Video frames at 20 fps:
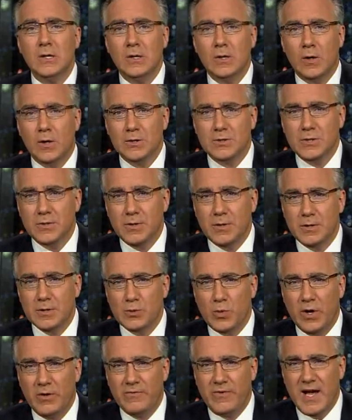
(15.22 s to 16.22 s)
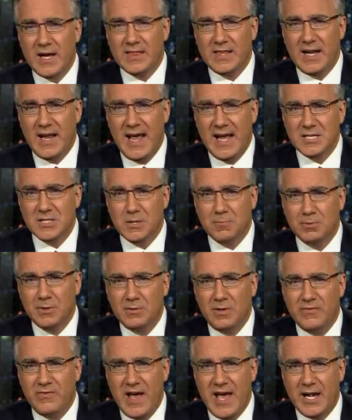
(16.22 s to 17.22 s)
Also, there is one fact that has
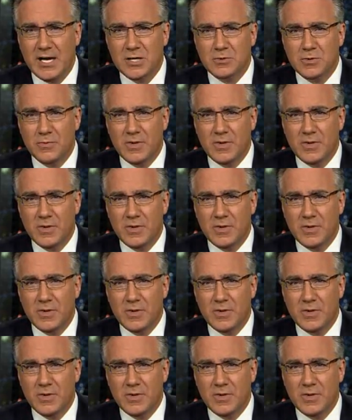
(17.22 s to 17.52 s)
completely vanished from